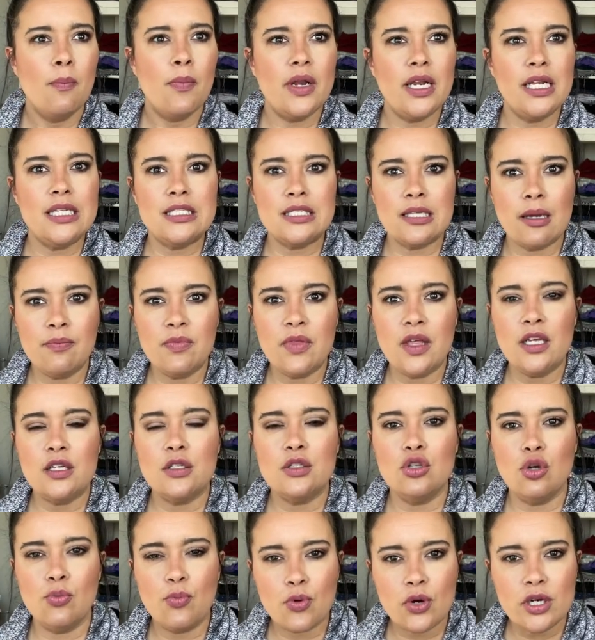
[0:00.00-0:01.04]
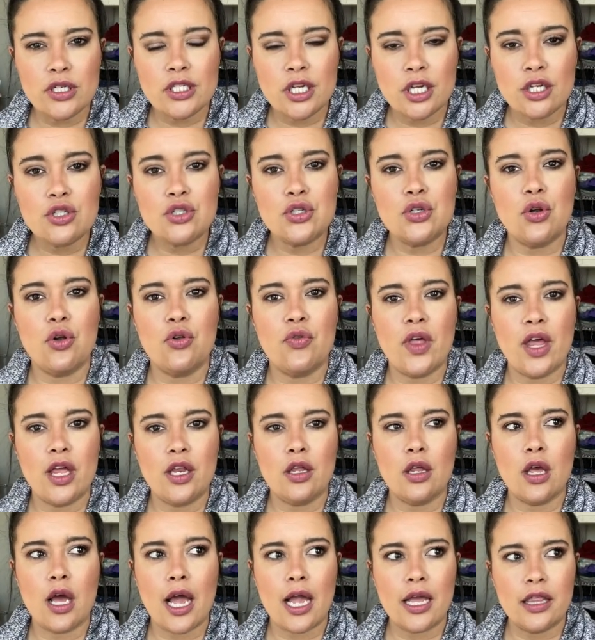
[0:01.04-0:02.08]
but it's something super intentional
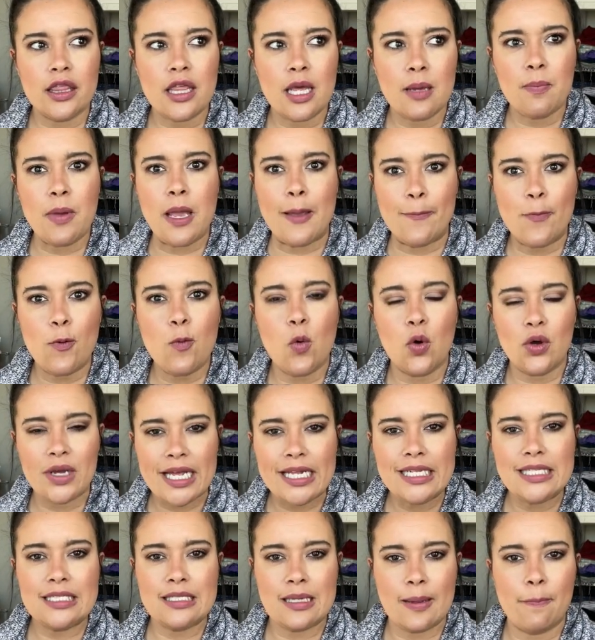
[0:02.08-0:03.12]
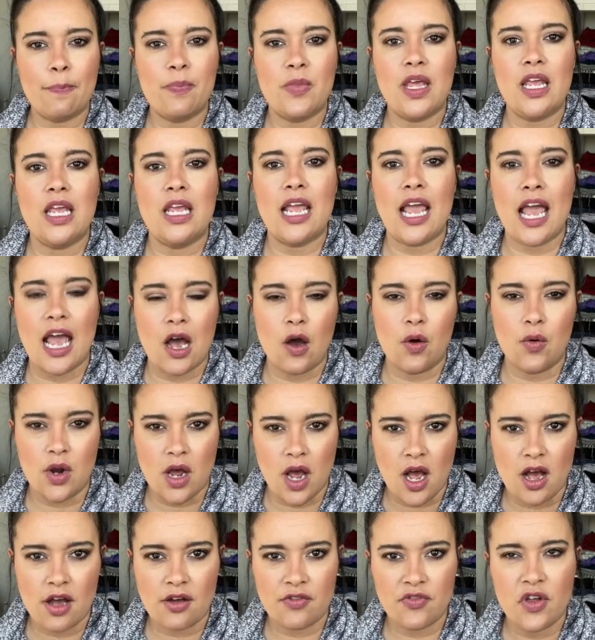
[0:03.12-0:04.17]
that I think people will get something out
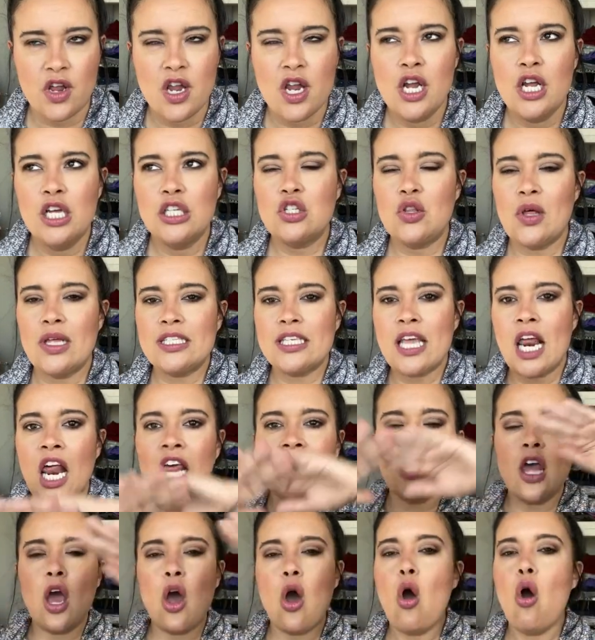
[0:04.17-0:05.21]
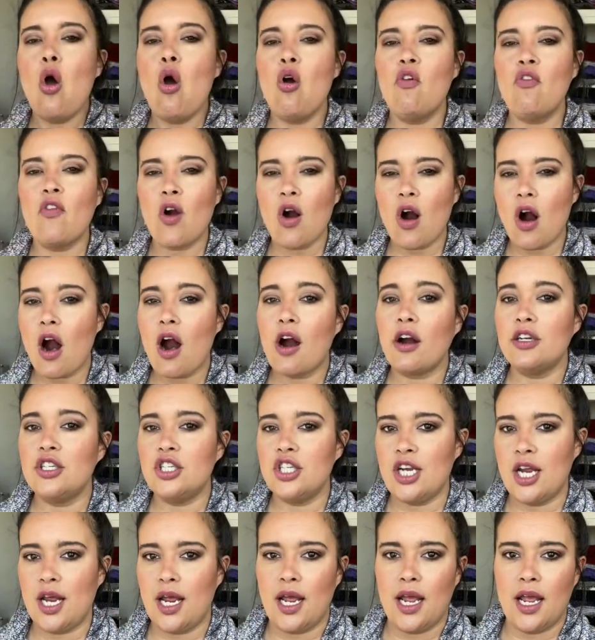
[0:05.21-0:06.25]
of. So that's kind of the
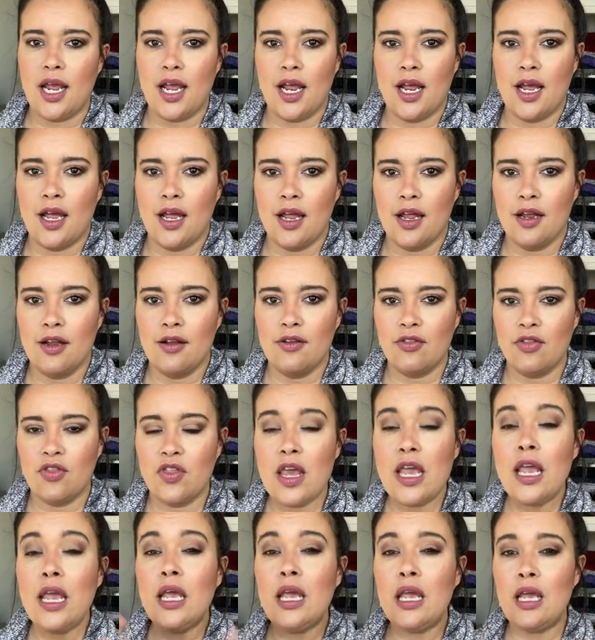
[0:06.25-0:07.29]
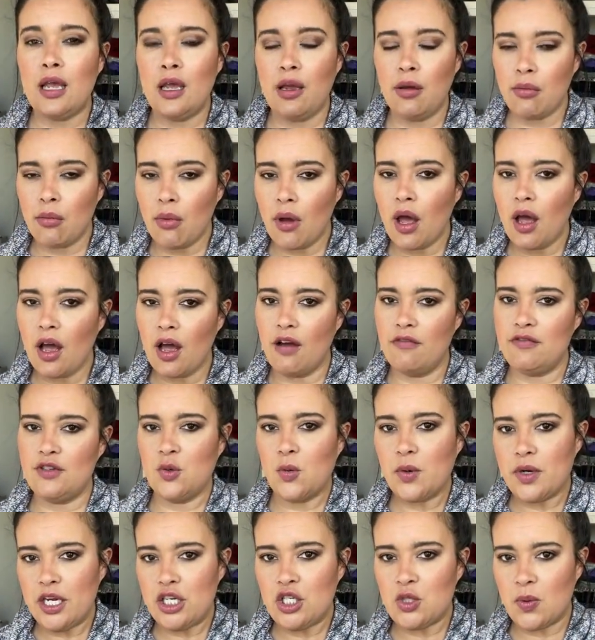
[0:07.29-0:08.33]
overarching theme of
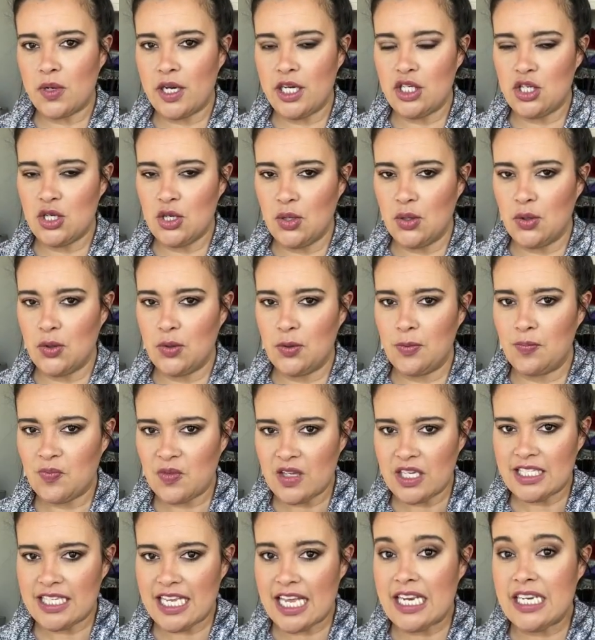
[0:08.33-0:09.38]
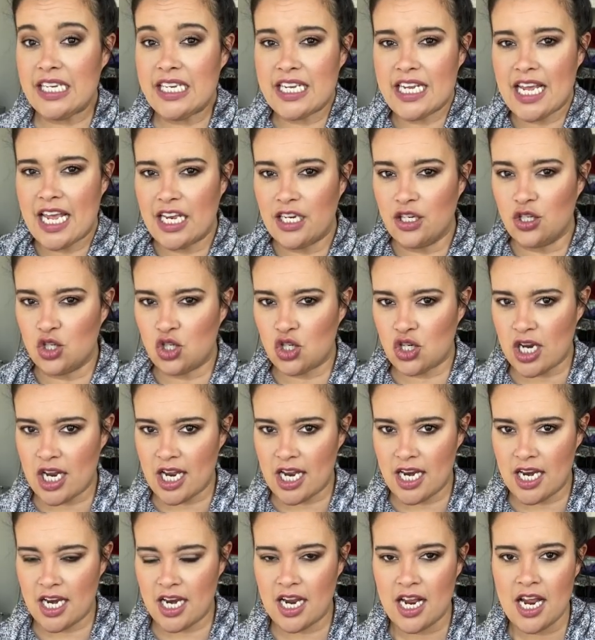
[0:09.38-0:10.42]
2022 is
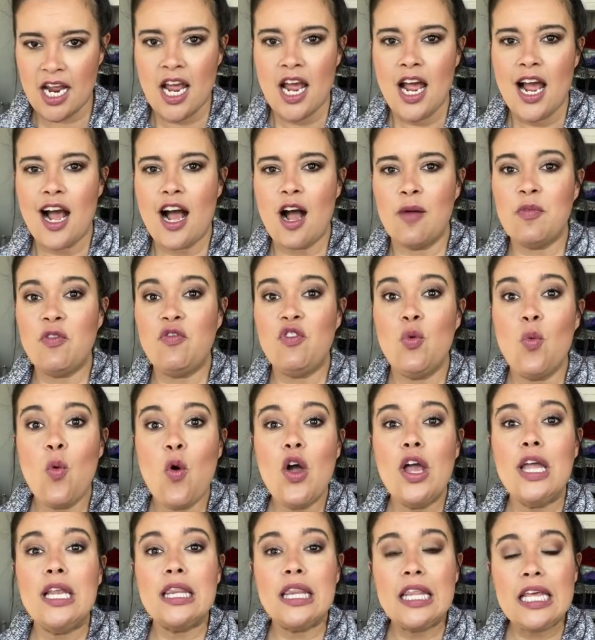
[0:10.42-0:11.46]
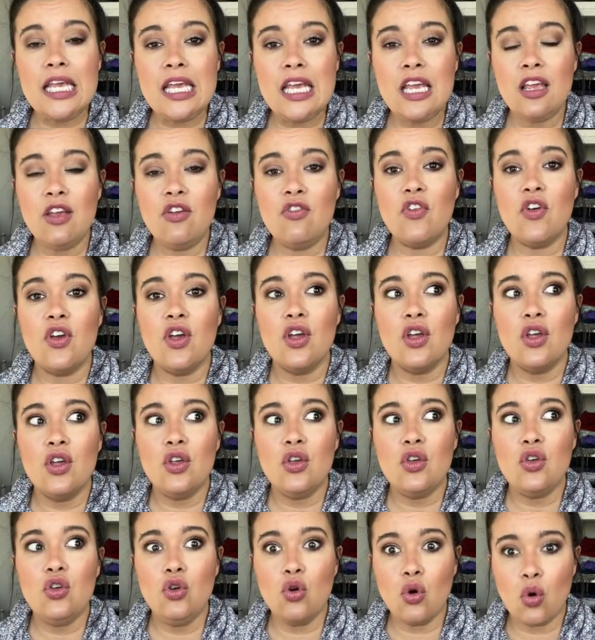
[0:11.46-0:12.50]
intention. If you want, leave
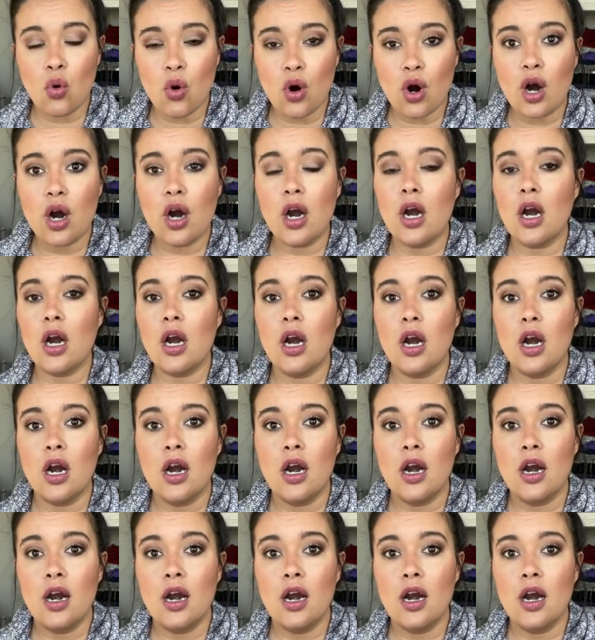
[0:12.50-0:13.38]
your